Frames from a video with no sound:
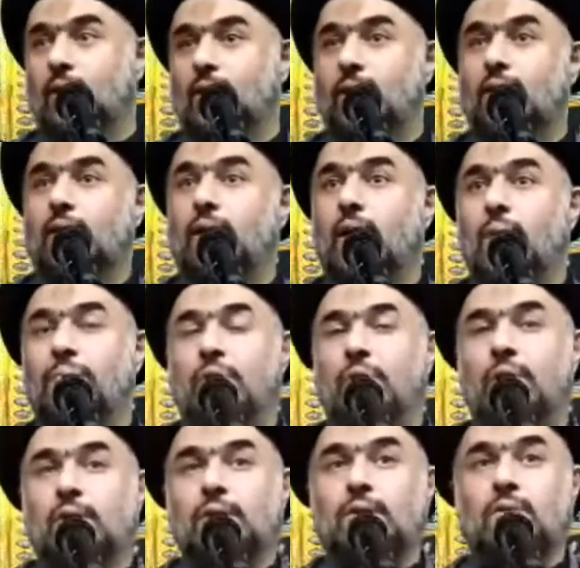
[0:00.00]
the
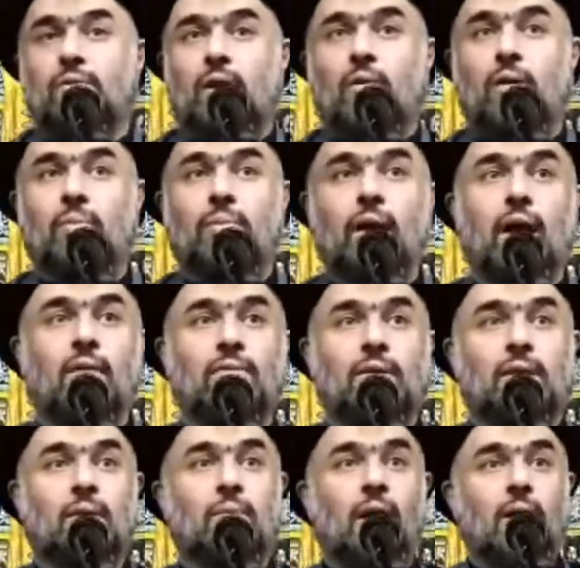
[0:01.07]
reappearance of our
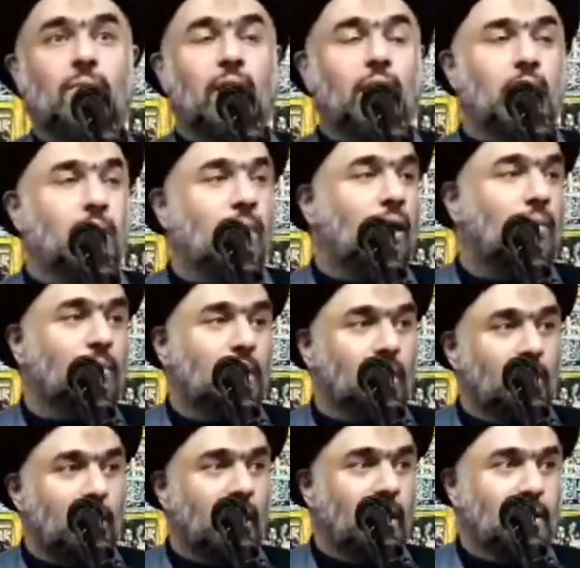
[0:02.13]
beloved Imam, al-Imam
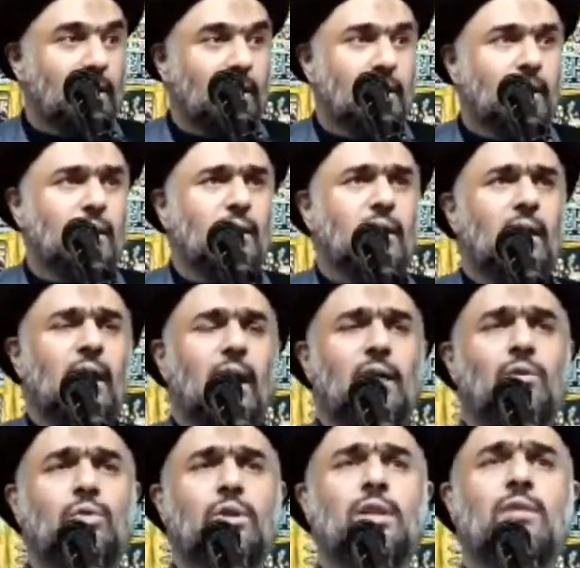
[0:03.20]
al-Mahdi,
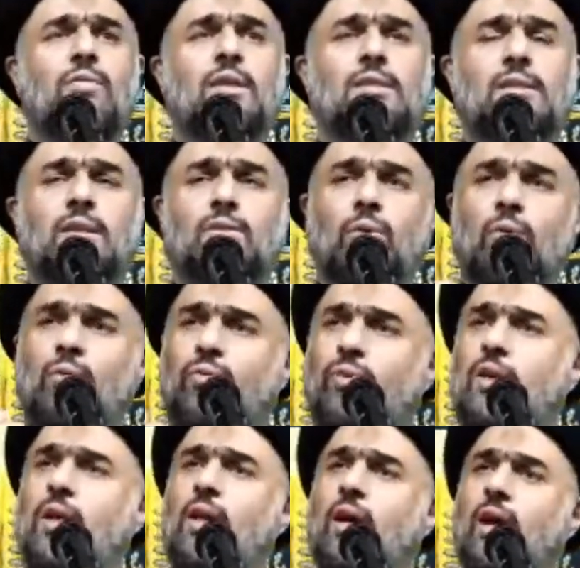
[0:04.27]
and to give us the
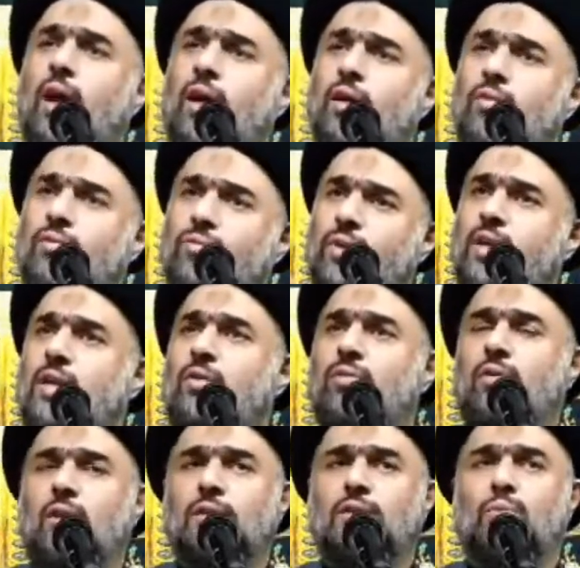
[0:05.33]
tawfiq and favor
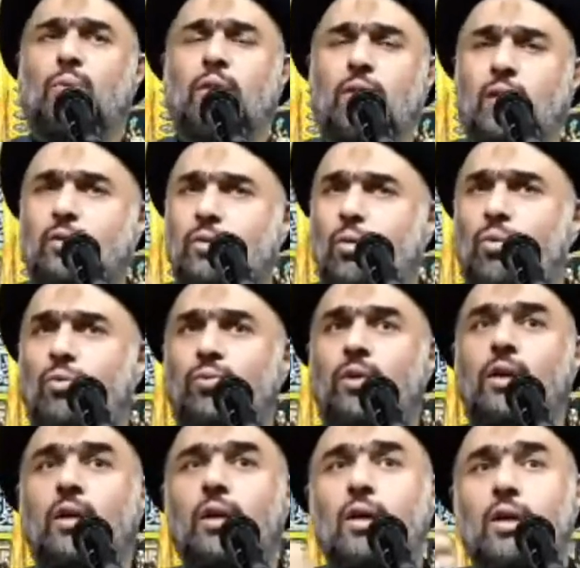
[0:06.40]
us with the
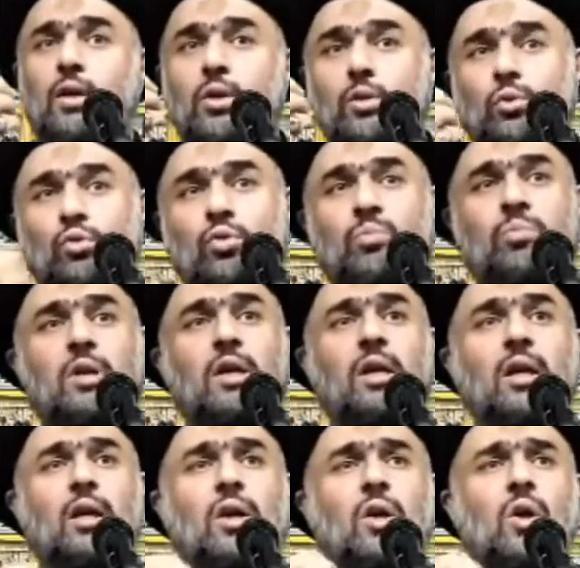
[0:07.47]
tawfiq to
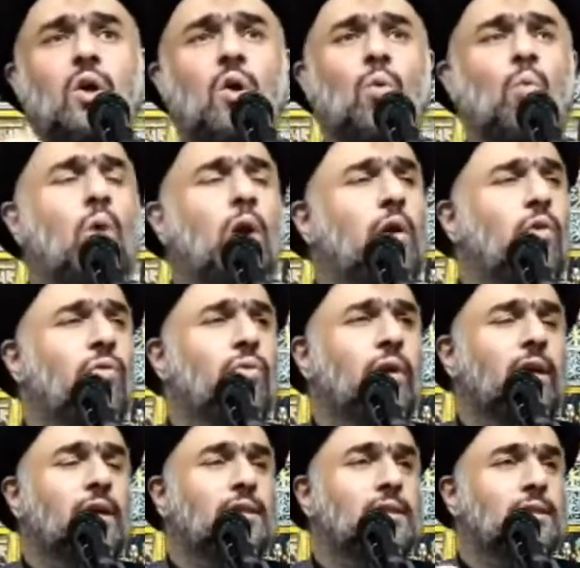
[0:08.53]
be one of
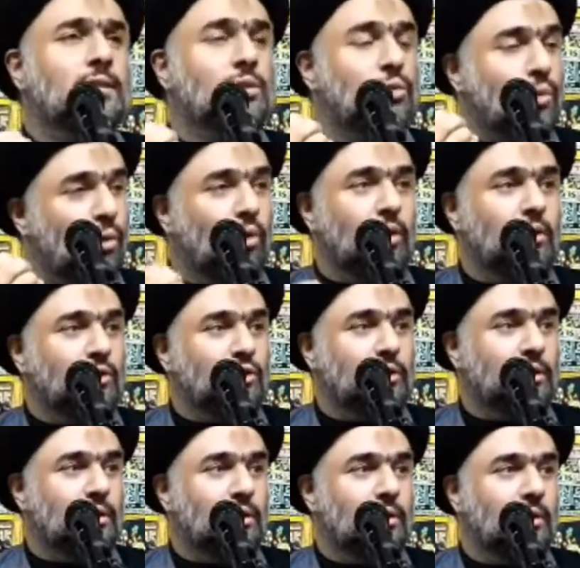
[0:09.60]
his
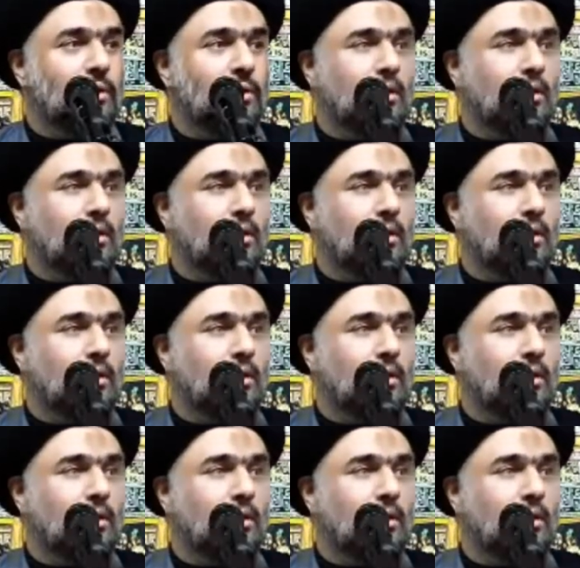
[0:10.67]
soldiers.